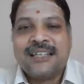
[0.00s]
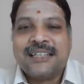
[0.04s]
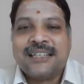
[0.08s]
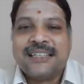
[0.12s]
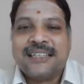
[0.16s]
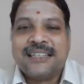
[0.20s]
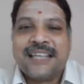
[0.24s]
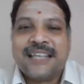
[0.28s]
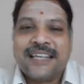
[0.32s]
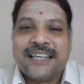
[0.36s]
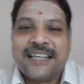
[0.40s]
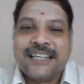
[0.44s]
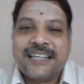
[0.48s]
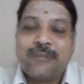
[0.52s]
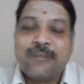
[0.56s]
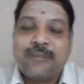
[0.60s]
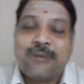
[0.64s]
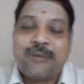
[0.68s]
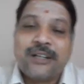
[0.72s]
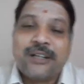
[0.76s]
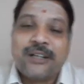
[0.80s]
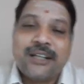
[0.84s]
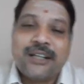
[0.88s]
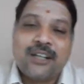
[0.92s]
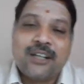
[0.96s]
The
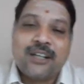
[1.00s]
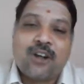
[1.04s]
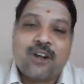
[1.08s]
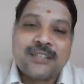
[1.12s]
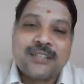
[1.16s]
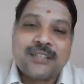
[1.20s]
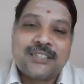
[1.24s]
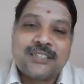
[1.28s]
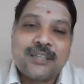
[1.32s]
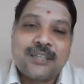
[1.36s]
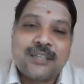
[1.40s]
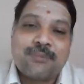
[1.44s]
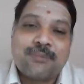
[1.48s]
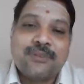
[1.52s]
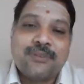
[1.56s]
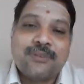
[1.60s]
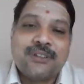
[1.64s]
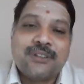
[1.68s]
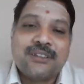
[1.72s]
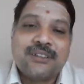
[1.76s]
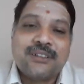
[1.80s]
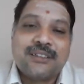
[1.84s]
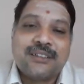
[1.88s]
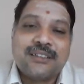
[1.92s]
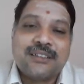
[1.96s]
incremental concept
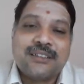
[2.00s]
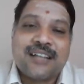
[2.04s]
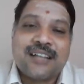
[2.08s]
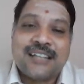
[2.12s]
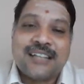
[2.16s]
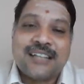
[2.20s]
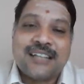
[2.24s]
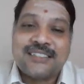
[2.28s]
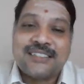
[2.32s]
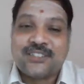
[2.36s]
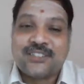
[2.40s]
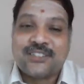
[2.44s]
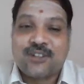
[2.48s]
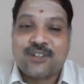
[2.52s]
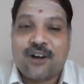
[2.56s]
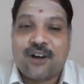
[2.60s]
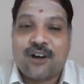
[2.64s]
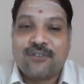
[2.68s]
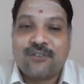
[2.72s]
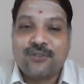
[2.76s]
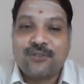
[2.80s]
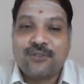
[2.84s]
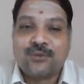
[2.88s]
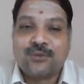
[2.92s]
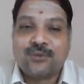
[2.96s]
consists
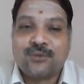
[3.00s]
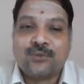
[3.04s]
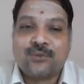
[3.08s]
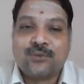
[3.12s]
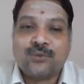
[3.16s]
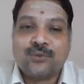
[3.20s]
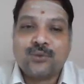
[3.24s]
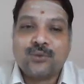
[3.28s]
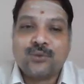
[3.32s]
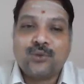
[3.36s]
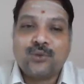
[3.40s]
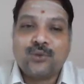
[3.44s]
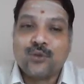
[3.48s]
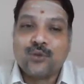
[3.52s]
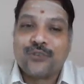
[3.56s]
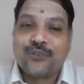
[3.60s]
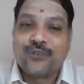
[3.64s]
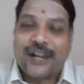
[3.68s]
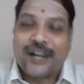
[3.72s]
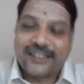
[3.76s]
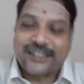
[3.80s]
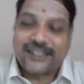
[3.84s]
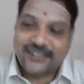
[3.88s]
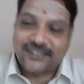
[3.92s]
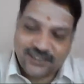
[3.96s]
of 2
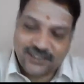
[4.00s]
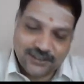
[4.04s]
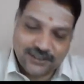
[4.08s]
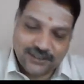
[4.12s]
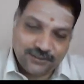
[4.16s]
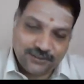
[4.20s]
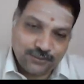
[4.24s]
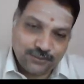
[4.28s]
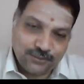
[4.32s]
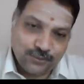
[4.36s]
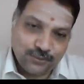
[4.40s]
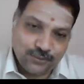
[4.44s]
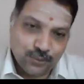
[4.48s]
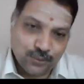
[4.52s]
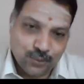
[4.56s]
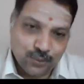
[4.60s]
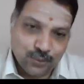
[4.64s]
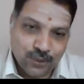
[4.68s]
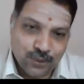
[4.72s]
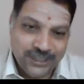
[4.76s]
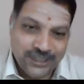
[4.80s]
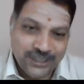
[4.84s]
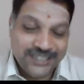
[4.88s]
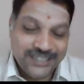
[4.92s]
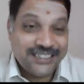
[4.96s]
factors.
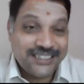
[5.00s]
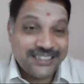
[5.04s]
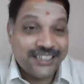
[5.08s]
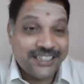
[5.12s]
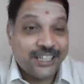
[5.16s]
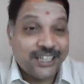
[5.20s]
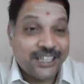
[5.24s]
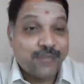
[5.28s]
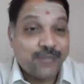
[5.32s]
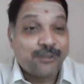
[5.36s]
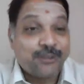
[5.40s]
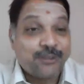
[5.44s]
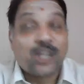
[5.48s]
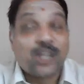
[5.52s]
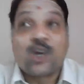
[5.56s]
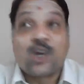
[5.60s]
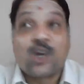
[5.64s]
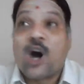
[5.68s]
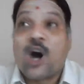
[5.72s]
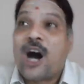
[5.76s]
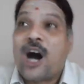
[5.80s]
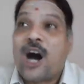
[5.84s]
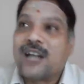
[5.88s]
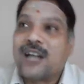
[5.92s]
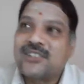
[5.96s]
One is incremental
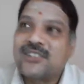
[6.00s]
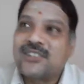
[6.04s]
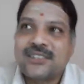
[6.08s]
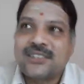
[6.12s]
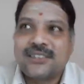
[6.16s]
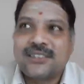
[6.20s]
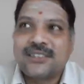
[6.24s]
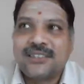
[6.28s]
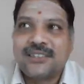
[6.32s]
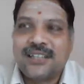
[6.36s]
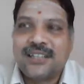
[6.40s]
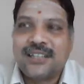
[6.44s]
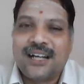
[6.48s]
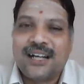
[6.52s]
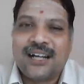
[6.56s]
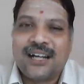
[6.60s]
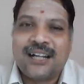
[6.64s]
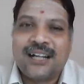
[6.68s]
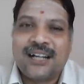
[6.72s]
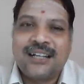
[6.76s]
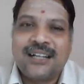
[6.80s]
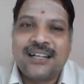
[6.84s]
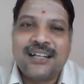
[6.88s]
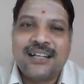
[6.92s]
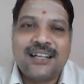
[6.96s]
cost
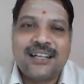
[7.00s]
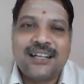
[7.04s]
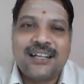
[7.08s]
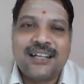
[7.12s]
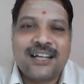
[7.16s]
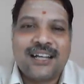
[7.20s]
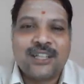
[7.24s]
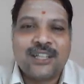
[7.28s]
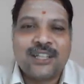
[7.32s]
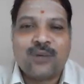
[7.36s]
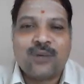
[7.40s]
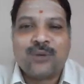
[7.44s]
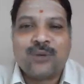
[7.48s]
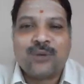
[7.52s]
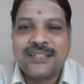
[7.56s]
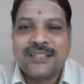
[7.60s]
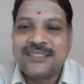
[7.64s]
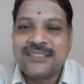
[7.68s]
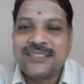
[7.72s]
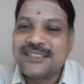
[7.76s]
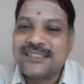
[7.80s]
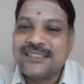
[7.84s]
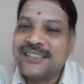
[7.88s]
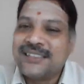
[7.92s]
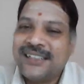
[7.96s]
and other one
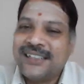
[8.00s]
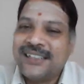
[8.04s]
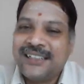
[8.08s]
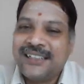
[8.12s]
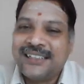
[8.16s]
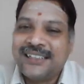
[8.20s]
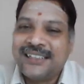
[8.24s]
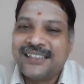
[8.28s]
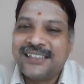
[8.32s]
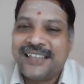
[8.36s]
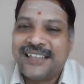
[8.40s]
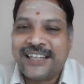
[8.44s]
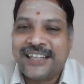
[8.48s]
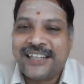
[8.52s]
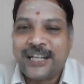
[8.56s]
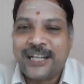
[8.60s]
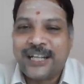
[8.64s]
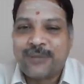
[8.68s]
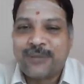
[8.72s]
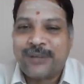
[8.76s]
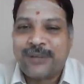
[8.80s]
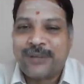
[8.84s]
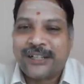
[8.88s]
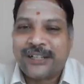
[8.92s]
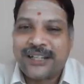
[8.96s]
is the
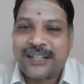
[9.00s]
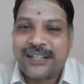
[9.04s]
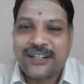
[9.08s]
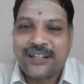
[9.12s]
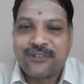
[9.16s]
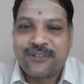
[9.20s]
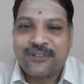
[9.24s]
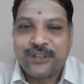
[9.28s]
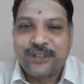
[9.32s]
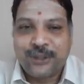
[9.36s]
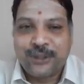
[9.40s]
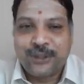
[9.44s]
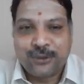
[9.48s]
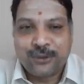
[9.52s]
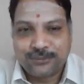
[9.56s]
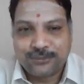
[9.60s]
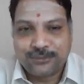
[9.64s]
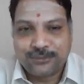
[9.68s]
incremental revenue.